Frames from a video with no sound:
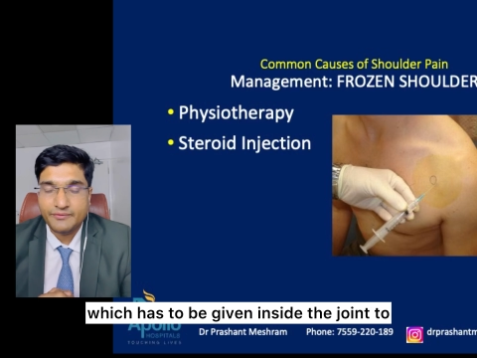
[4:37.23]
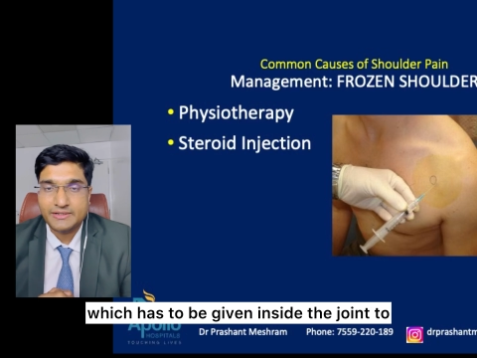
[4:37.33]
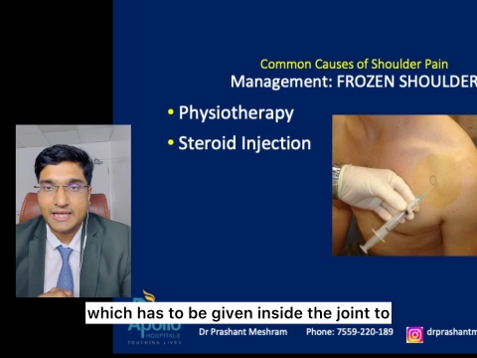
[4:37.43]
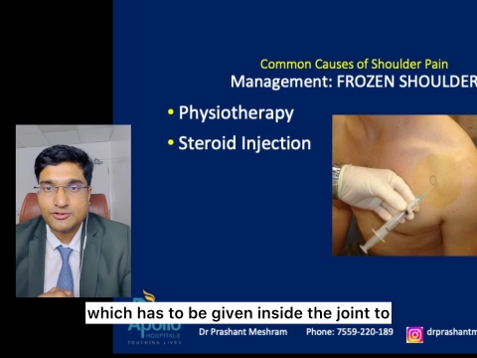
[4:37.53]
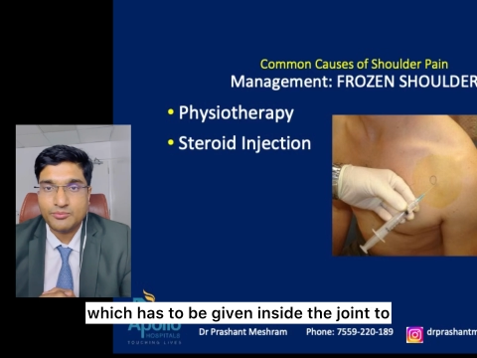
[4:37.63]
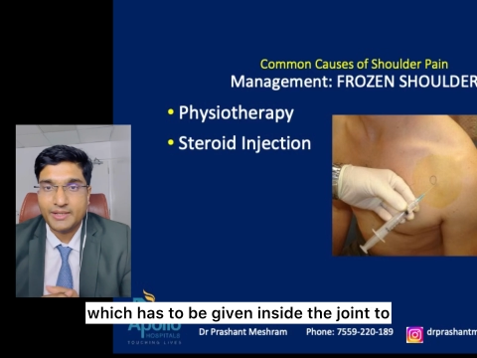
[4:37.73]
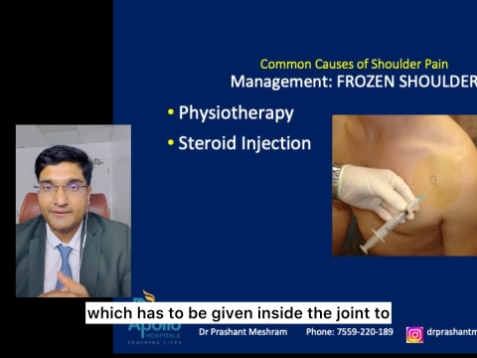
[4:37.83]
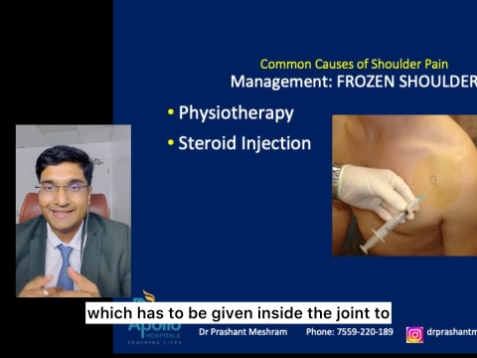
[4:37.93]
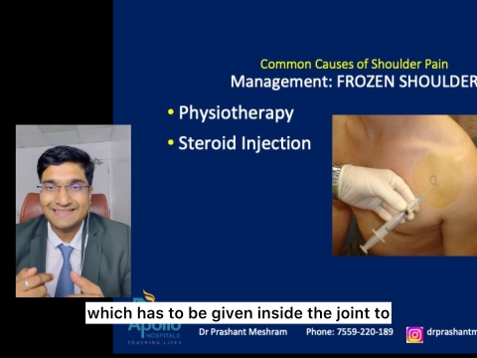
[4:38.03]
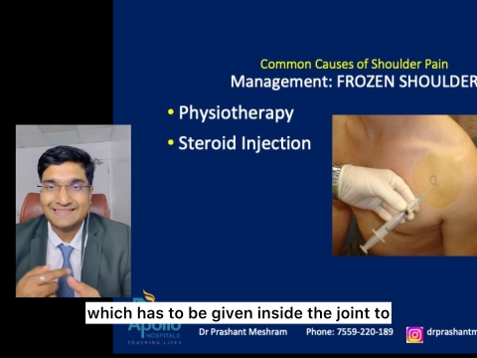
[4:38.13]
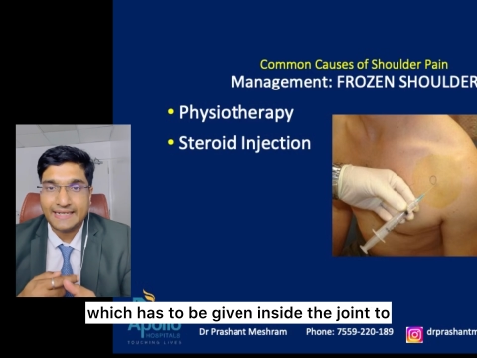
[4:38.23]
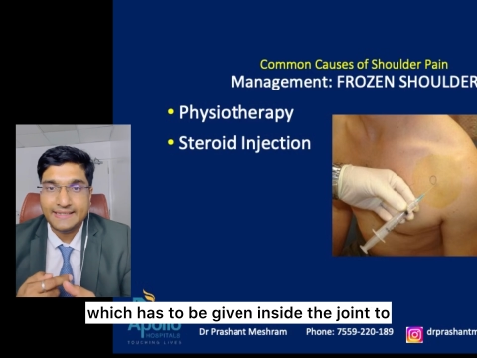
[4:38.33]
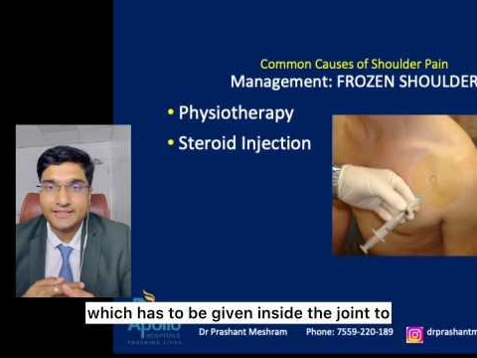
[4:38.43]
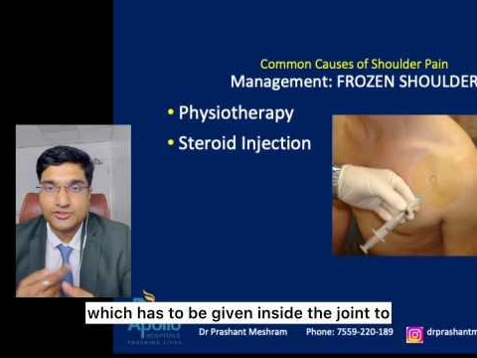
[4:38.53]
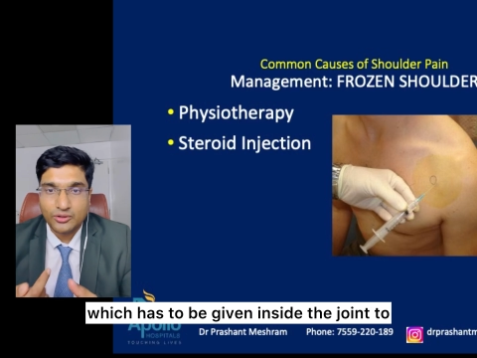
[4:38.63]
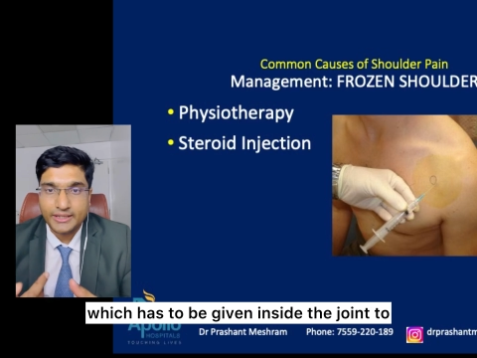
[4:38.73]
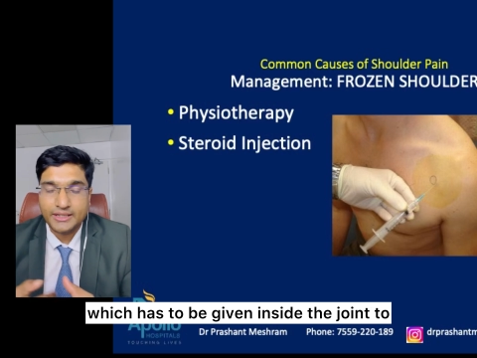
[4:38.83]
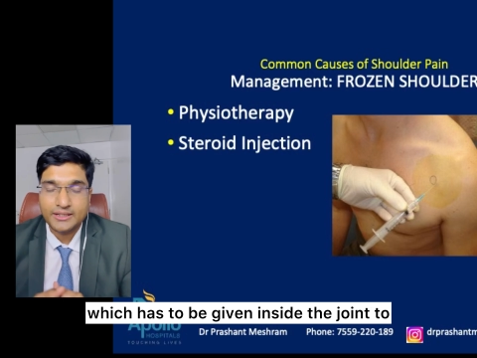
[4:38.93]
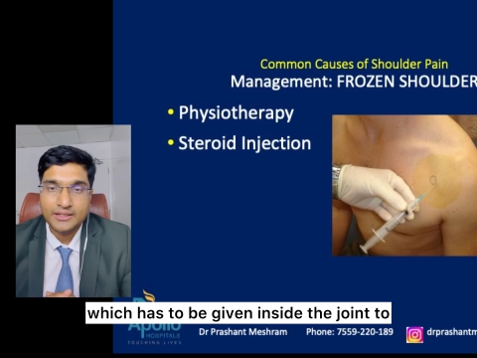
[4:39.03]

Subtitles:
which has to be given inside the joint